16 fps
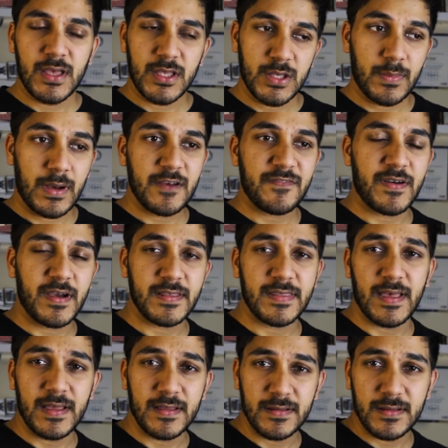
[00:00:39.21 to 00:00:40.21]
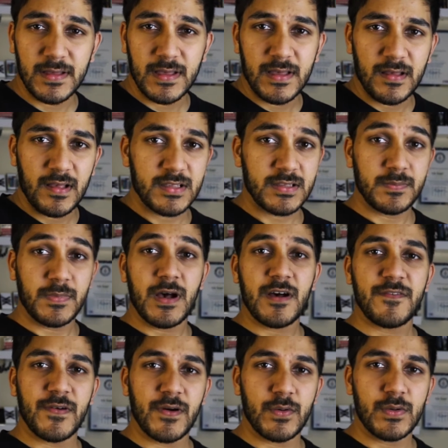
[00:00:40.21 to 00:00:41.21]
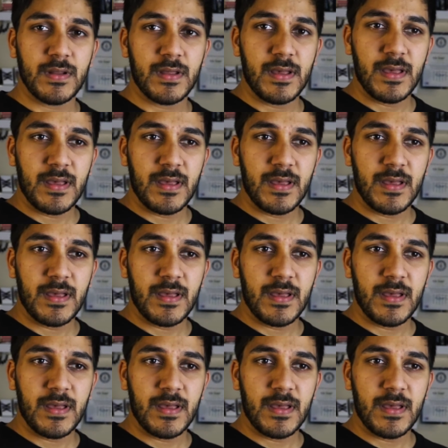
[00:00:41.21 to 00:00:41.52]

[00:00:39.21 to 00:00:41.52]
you might find that a smartphone